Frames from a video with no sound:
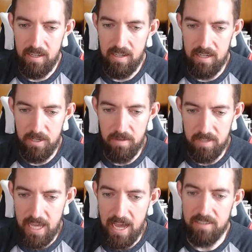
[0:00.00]
You have the
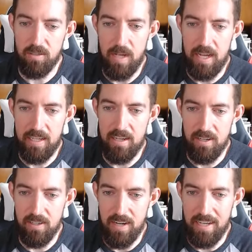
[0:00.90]
castle back
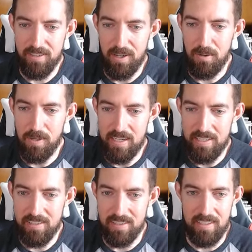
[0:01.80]
here, as
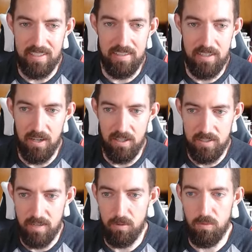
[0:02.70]
always, and there are
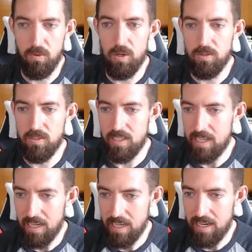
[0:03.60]
several roads
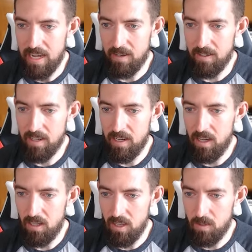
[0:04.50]
leading in and out,
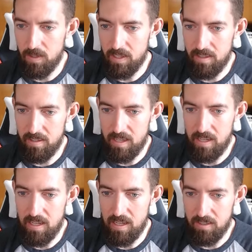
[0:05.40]
along with
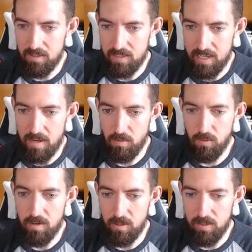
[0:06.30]
looks like a
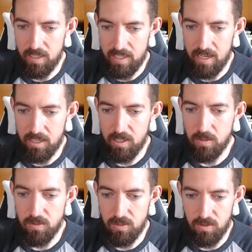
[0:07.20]
river that kind of
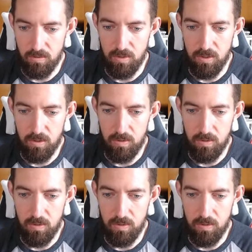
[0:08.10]
goes through